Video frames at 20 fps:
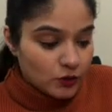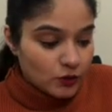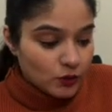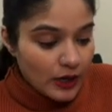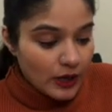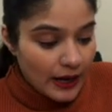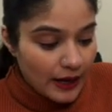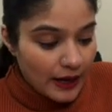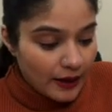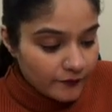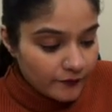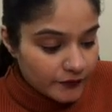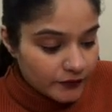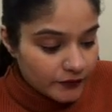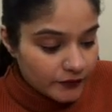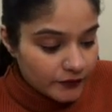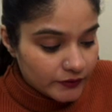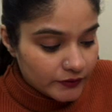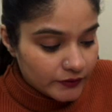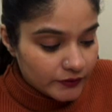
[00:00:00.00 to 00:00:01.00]
have
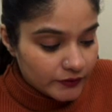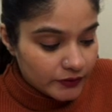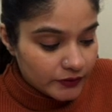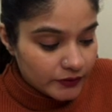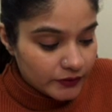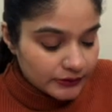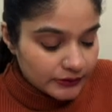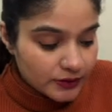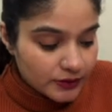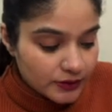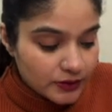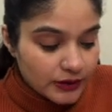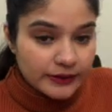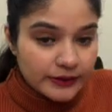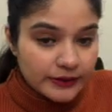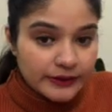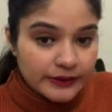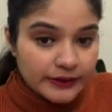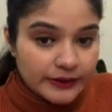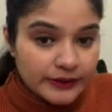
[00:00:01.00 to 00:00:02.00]
this
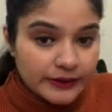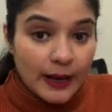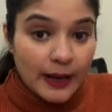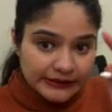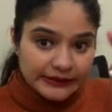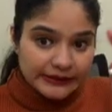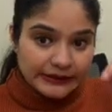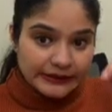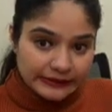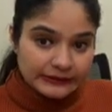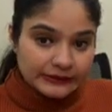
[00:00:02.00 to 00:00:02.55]
double C's